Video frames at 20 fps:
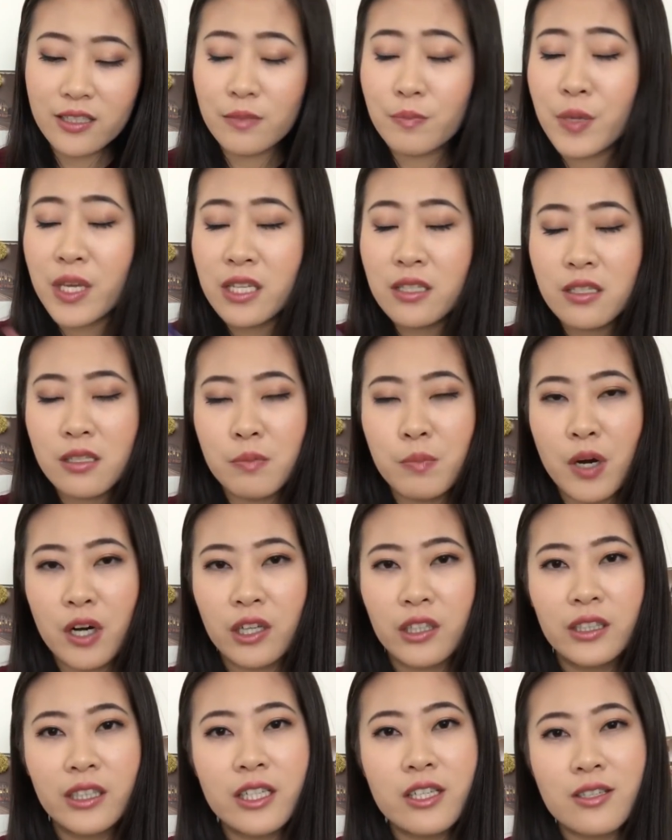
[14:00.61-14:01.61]
it's being
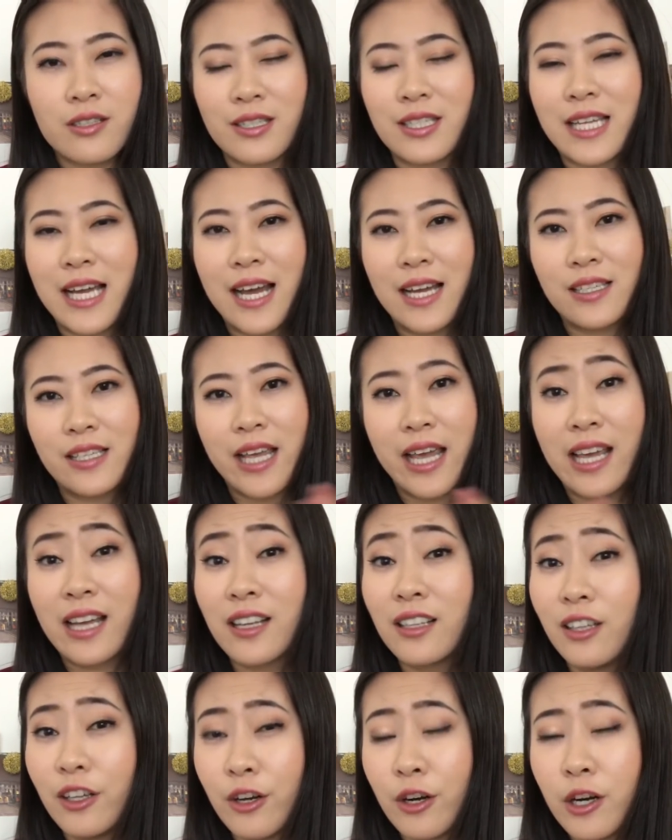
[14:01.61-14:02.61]
sparkly just as a
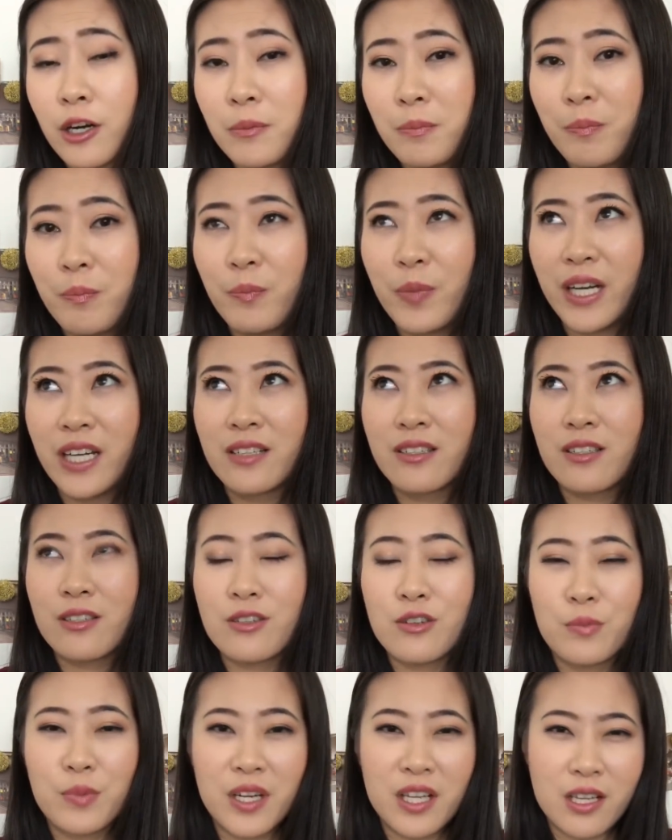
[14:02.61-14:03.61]
glitter, but it's
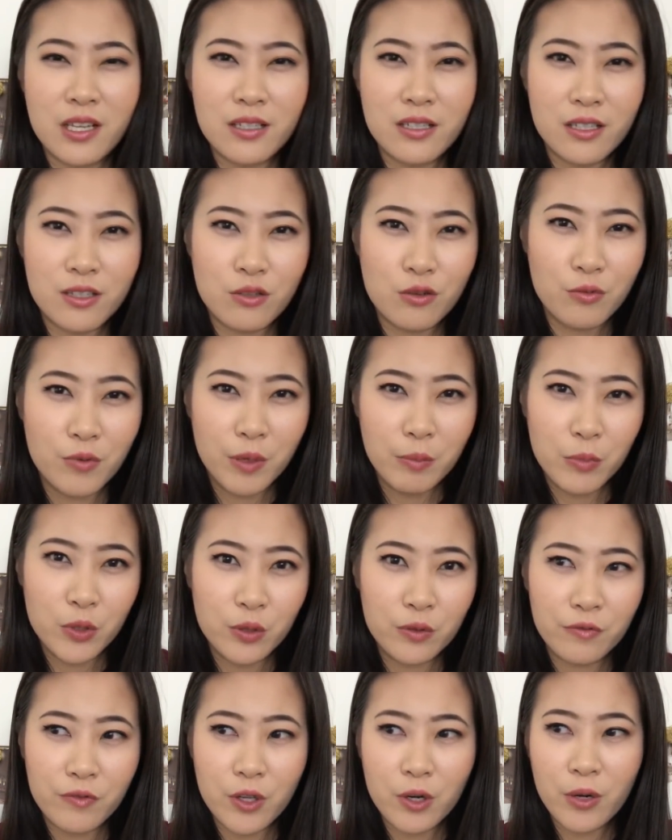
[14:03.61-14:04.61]
super easy to
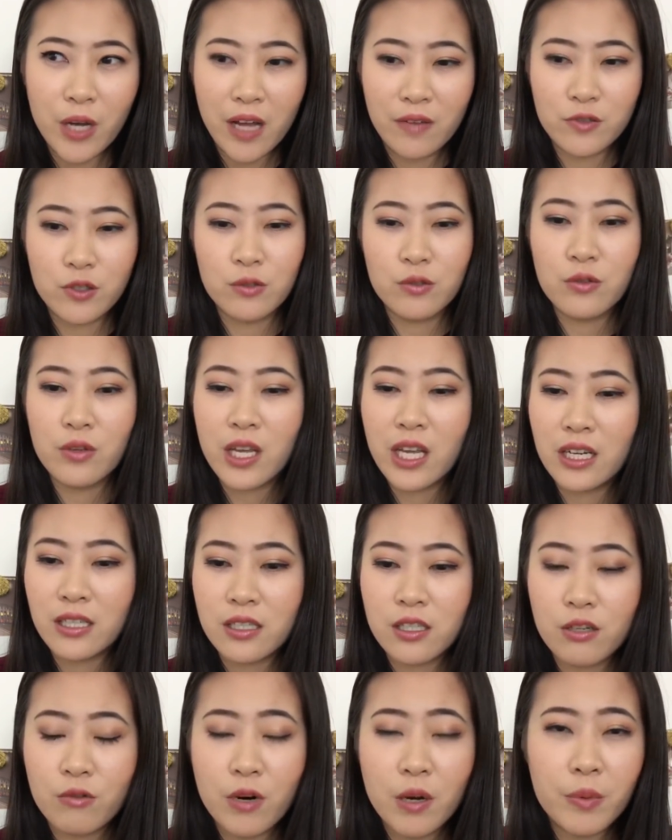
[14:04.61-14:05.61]
remove. You don't have to do any
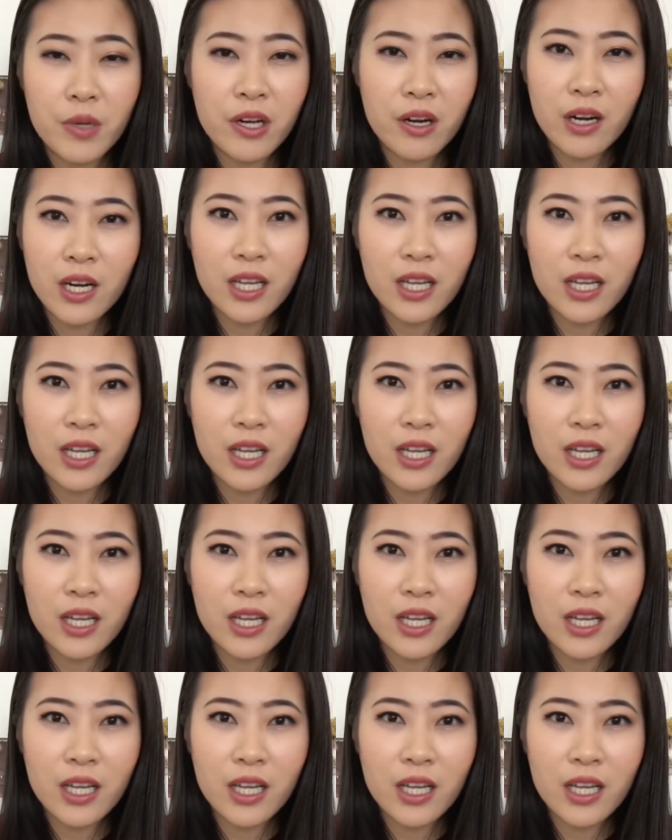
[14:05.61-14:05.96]
scrubbing or